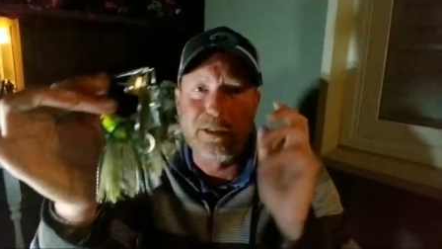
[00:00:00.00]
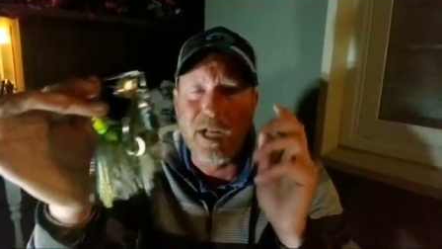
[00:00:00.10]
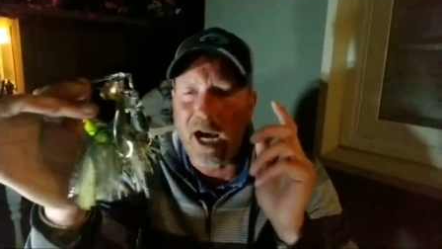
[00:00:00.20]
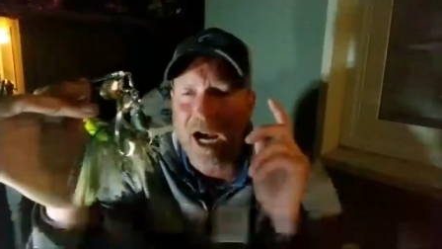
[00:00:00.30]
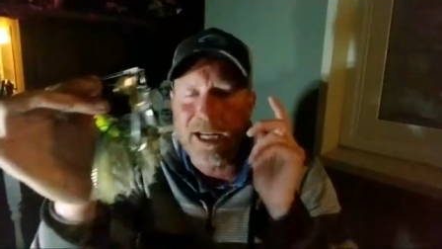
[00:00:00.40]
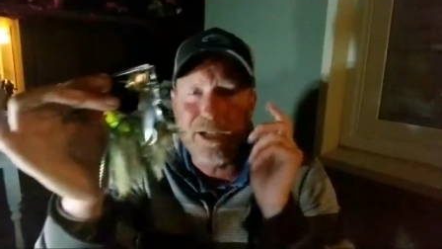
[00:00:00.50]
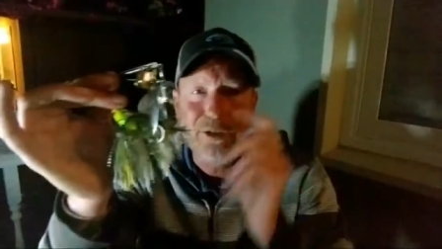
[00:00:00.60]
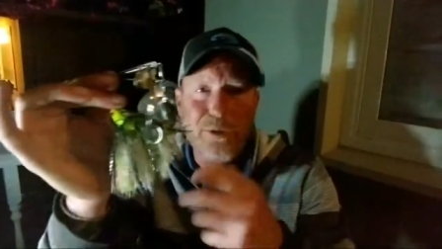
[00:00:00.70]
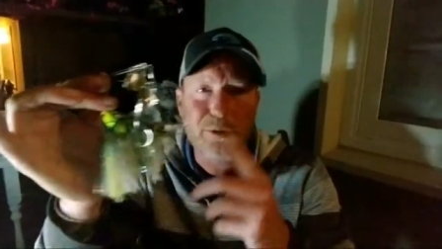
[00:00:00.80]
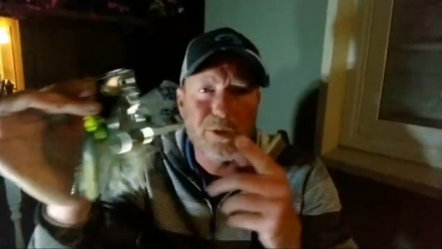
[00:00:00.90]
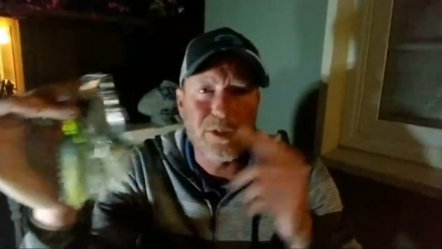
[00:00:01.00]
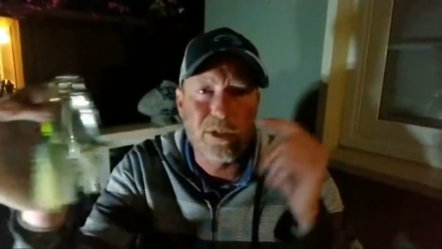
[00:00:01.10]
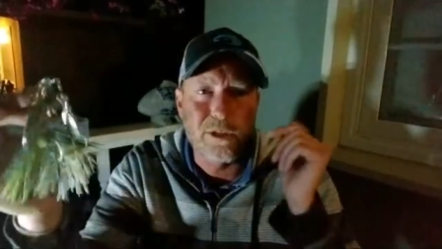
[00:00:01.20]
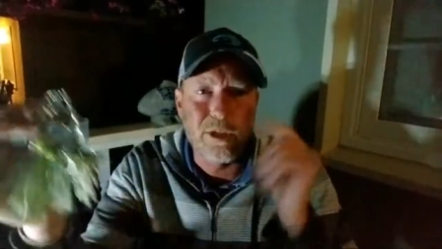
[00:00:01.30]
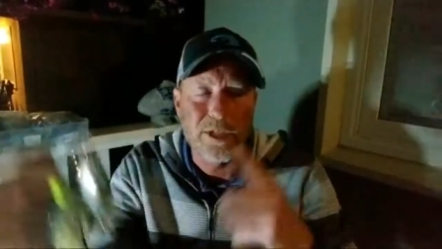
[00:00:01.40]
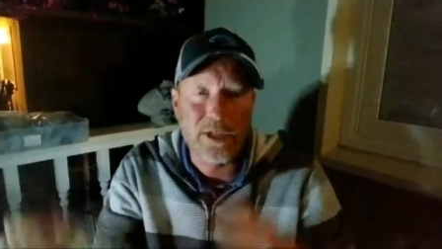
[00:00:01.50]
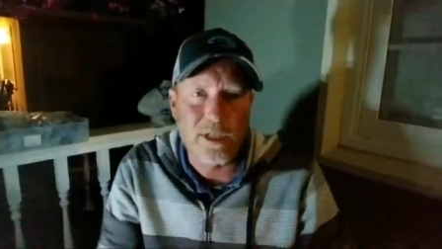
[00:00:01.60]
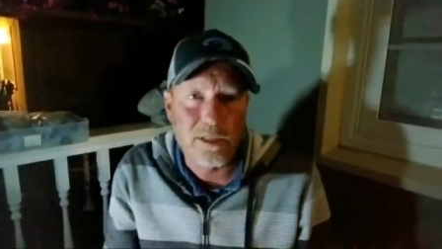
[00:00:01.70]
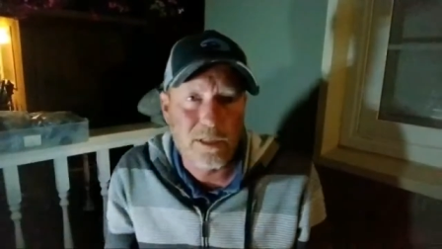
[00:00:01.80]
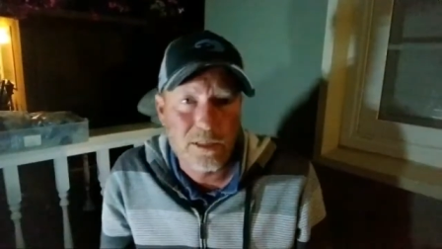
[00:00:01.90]
I use curly
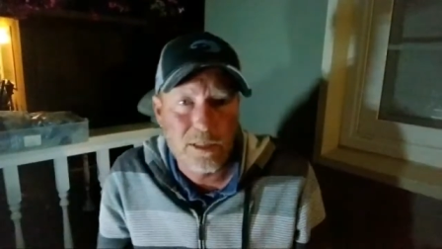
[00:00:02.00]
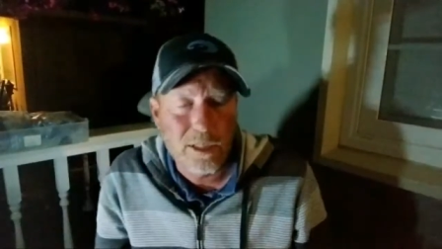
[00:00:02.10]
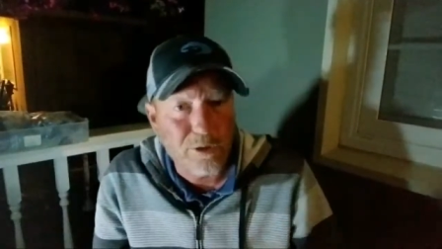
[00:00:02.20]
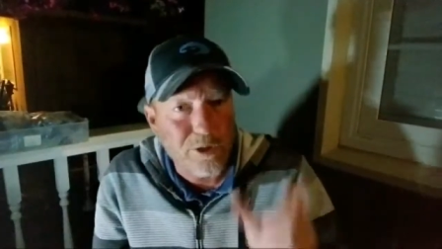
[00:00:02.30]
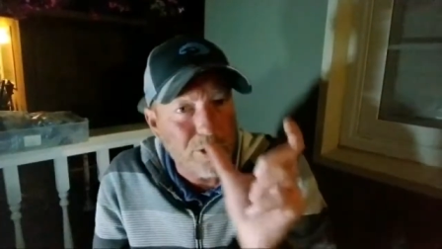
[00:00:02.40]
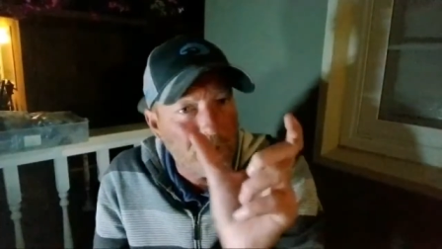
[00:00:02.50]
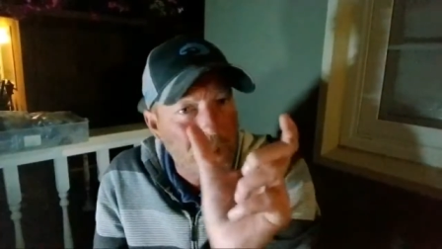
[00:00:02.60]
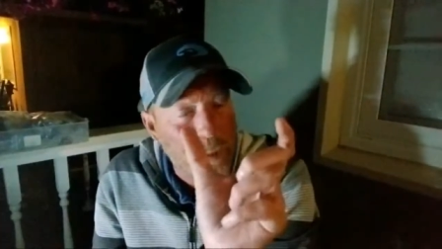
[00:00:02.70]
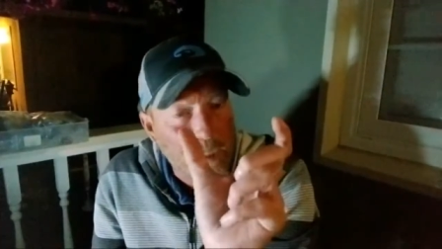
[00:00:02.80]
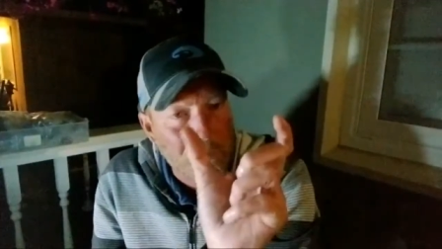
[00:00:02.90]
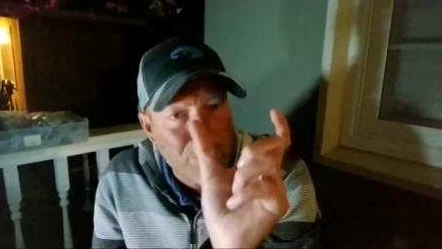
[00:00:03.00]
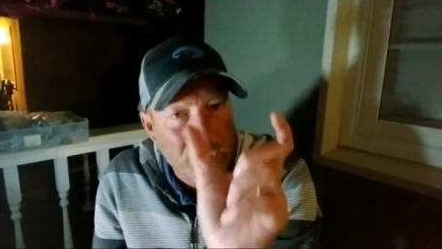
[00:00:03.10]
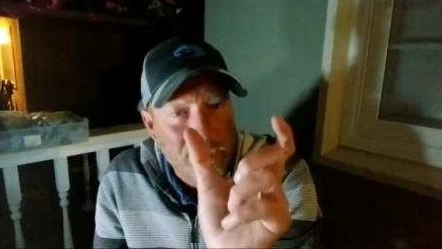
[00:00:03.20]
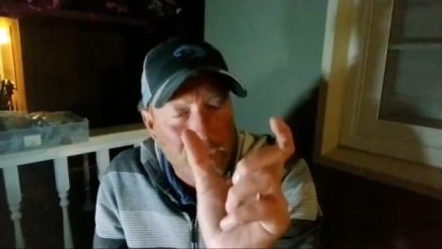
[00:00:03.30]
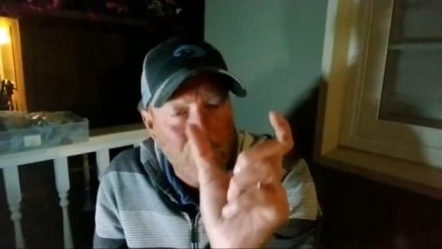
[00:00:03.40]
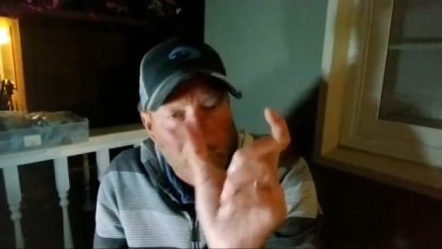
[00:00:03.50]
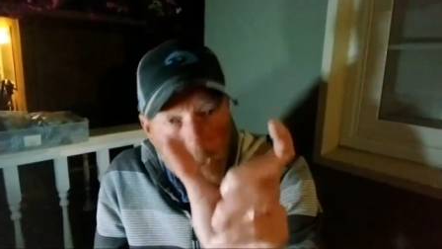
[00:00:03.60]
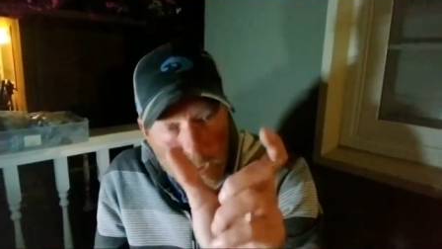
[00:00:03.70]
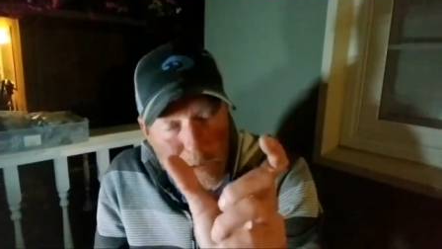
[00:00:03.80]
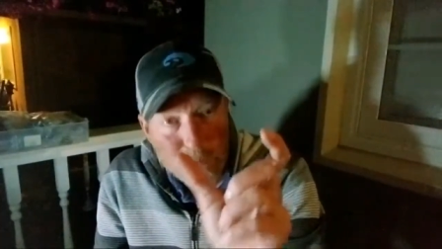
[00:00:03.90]
tail, either a curly tail ringtail
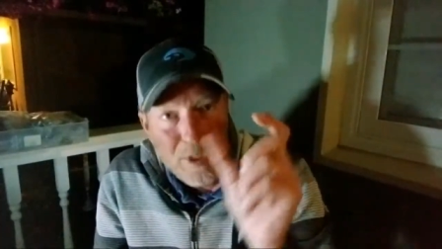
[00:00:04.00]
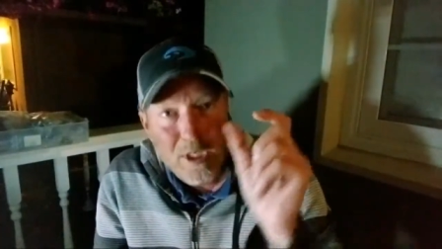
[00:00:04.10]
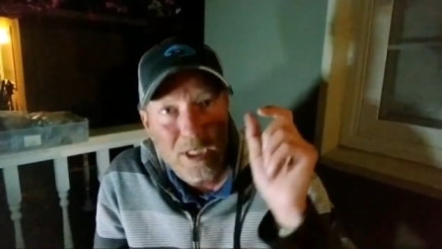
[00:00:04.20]
worm,